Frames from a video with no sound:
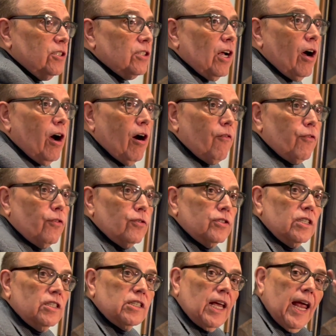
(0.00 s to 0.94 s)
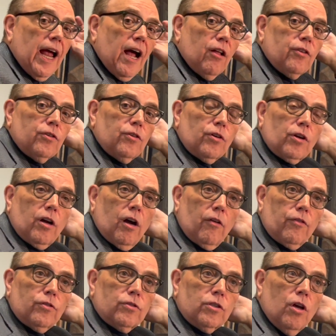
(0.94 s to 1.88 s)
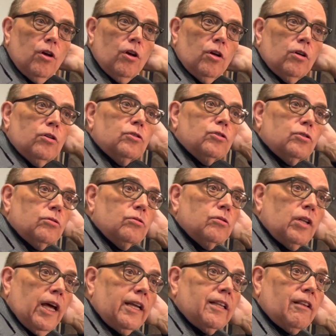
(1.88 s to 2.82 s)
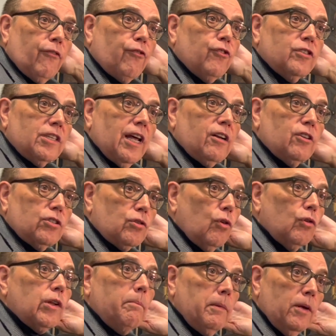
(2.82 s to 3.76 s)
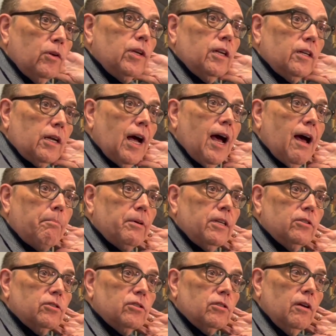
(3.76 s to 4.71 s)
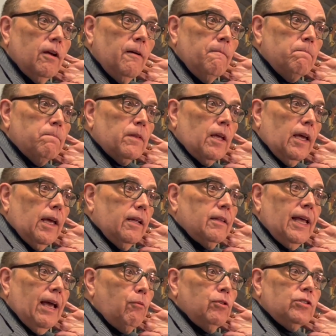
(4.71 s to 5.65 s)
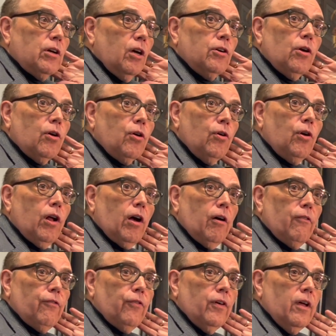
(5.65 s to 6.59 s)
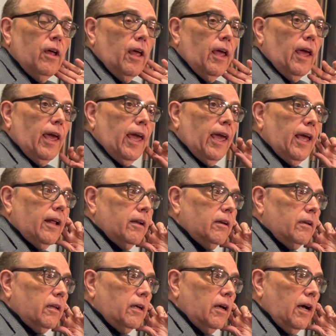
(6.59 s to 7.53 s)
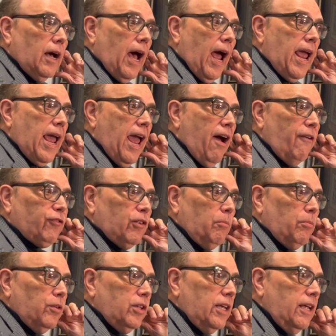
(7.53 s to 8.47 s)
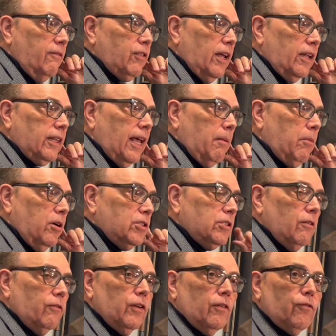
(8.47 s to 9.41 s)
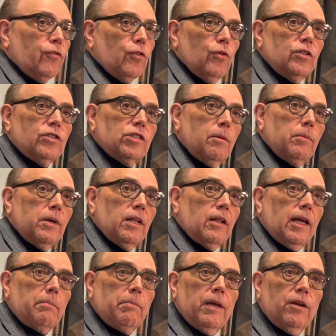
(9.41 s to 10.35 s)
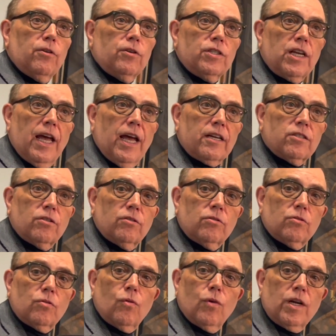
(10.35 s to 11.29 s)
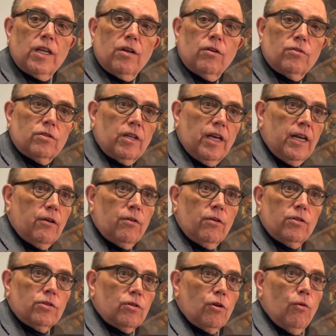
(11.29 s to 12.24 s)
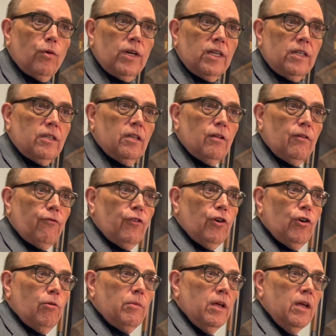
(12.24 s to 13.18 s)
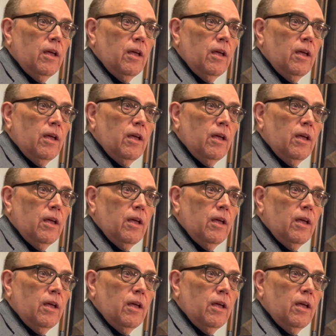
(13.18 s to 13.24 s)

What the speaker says: covers, these calendar covers, like the Frazetta, sold 1 million copies, and that was unheard of. And I have to believe that must have influenced somebody like Peter Jackson 20 years later or so when he did the film.